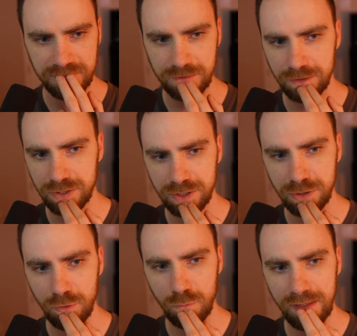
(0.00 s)
So there's
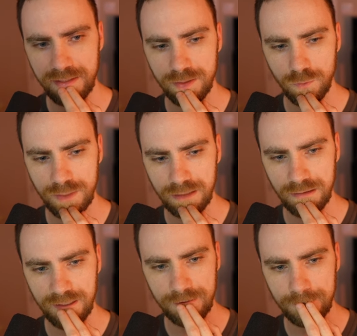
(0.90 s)
no way that we
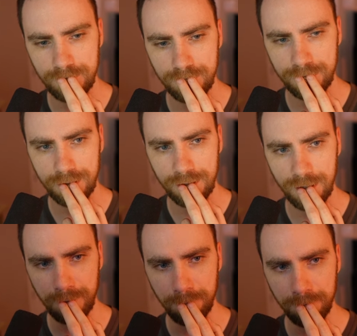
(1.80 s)
can,
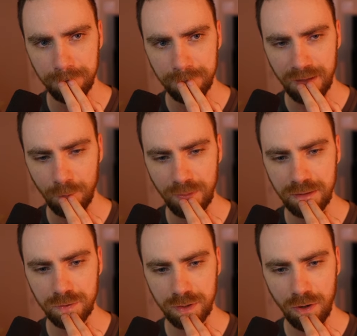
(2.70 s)
and we
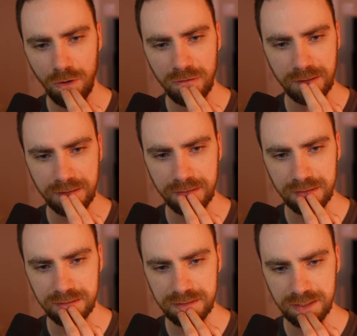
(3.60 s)
don't call it
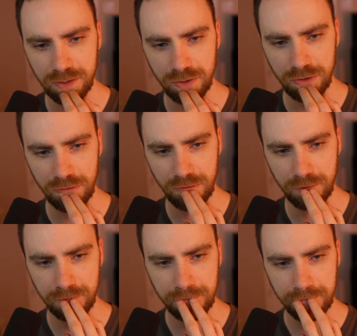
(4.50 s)

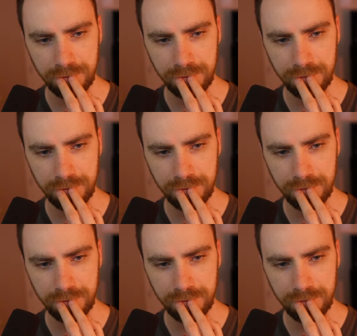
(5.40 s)
until